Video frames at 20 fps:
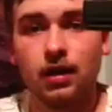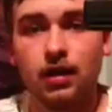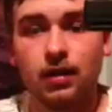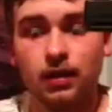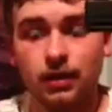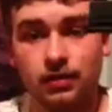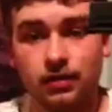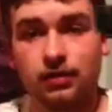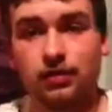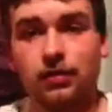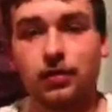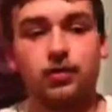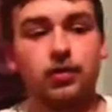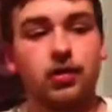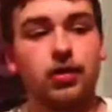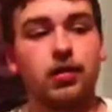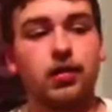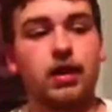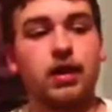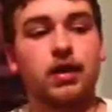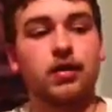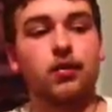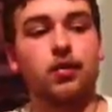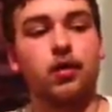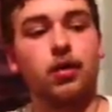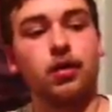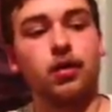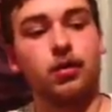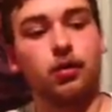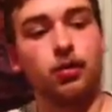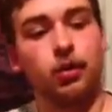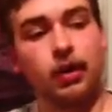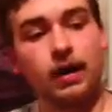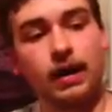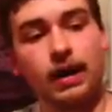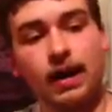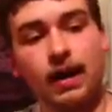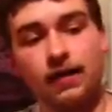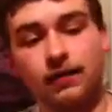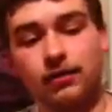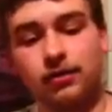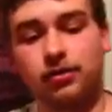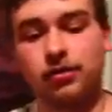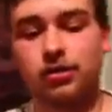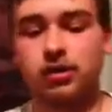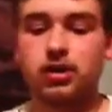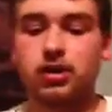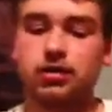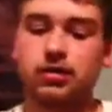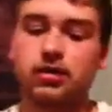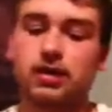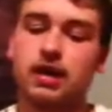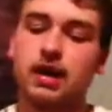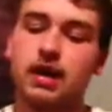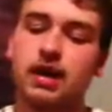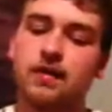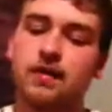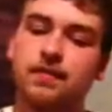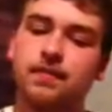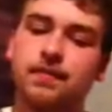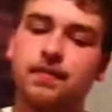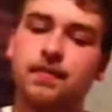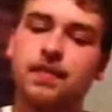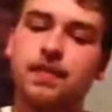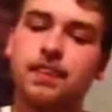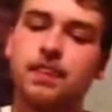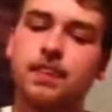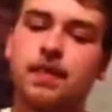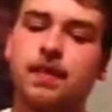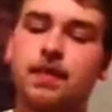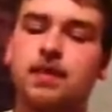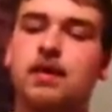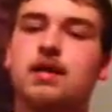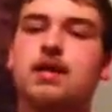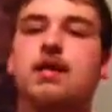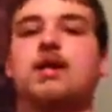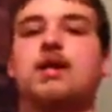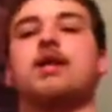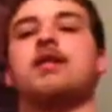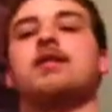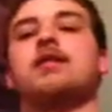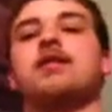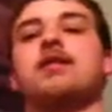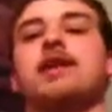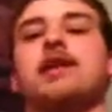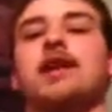This is going to blow it out of the water. What I have to show you today is the